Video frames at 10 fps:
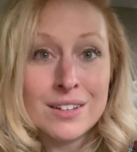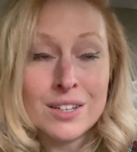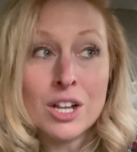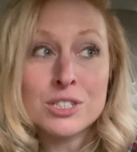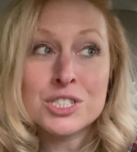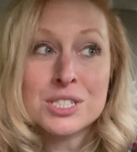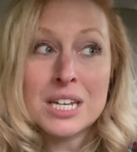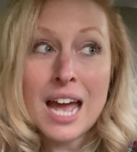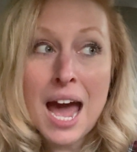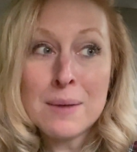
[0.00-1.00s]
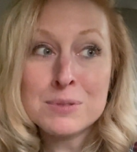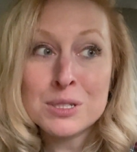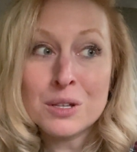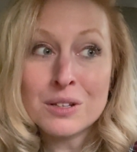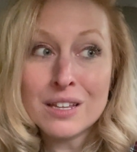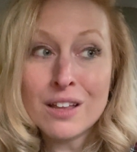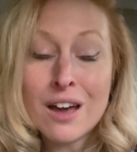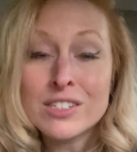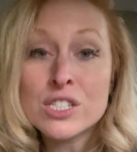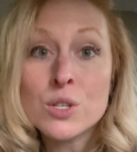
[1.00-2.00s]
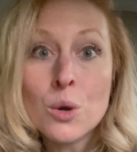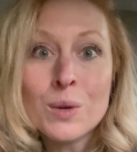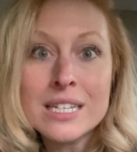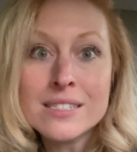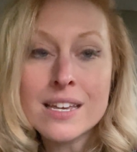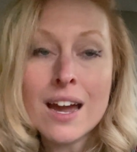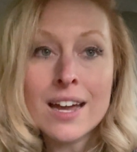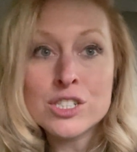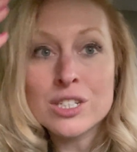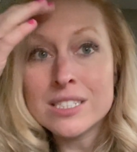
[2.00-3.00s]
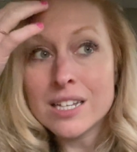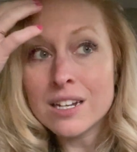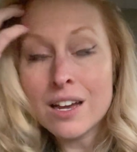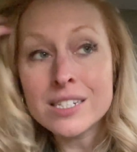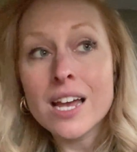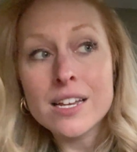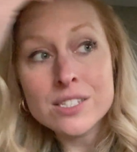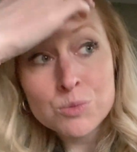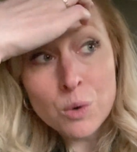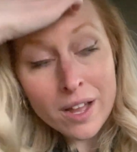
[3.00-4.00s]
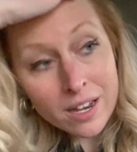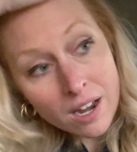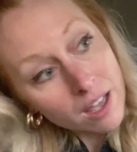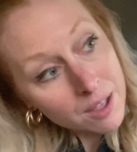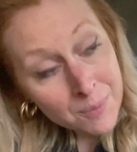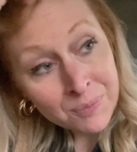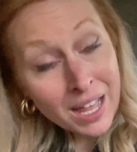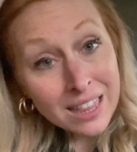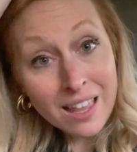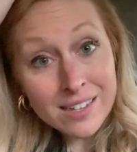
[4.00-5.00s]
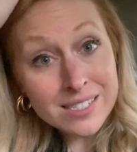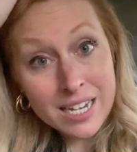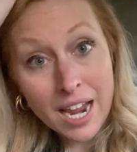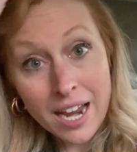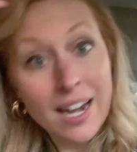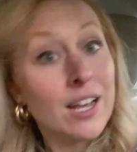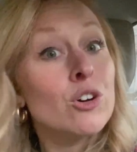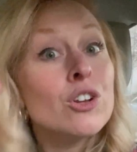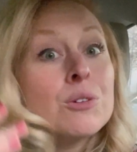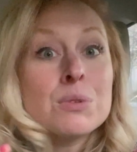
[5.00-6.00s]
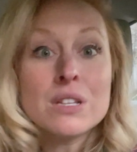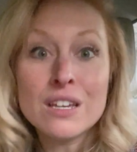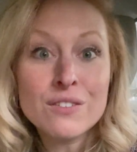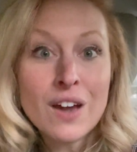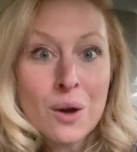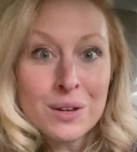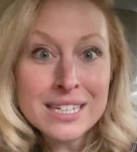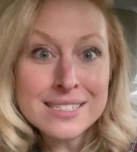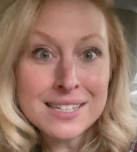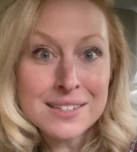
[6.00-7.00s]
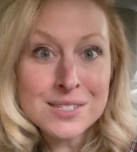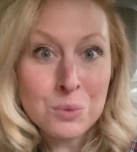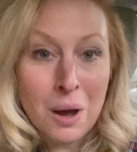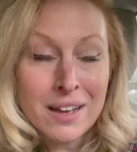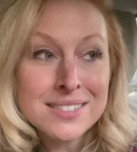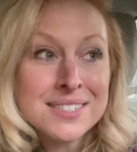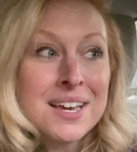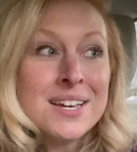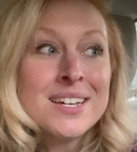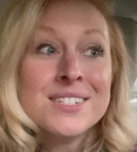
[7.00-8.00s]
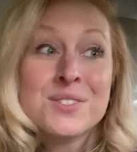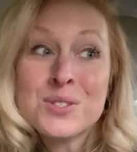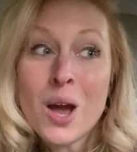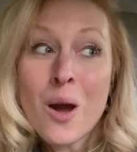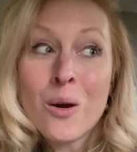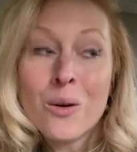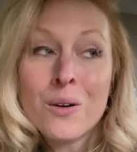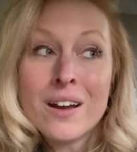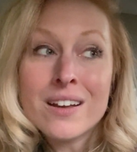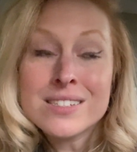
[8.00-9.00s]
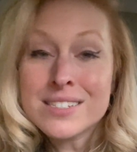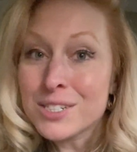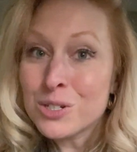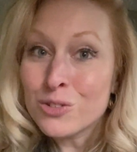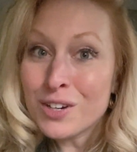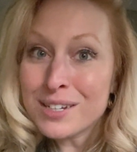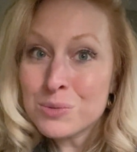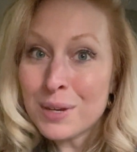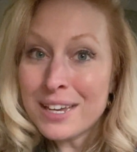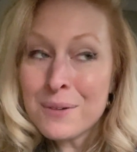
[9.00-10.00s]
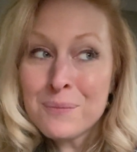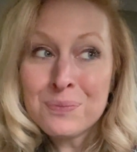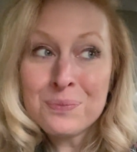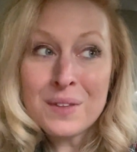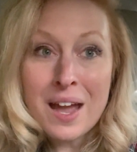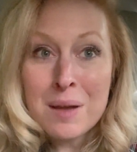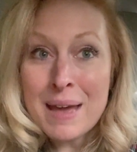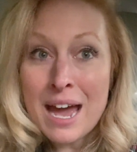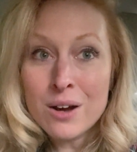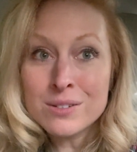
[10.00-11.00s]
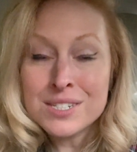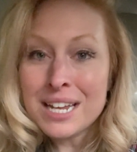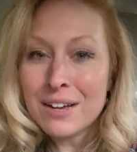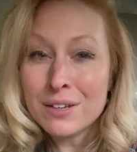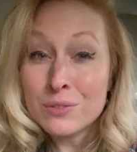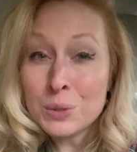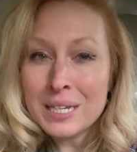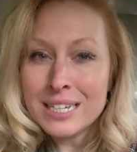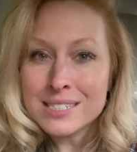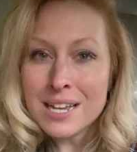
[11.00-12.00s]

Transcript: Y'all are just gonna absolutely love. It's so easy. I actually did a test one last night and I couldn't believe how easy this was. So stay tuned for next week. I'm out. I'll give you a hint.